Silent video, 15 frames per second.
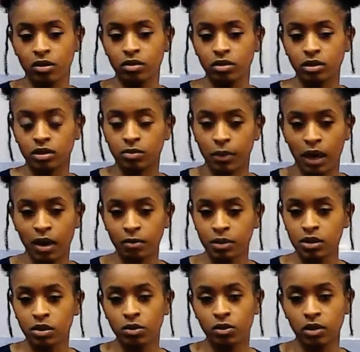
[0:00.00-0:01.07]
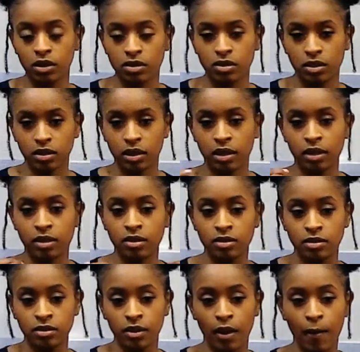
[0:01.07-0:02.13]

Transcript: small materialistic things,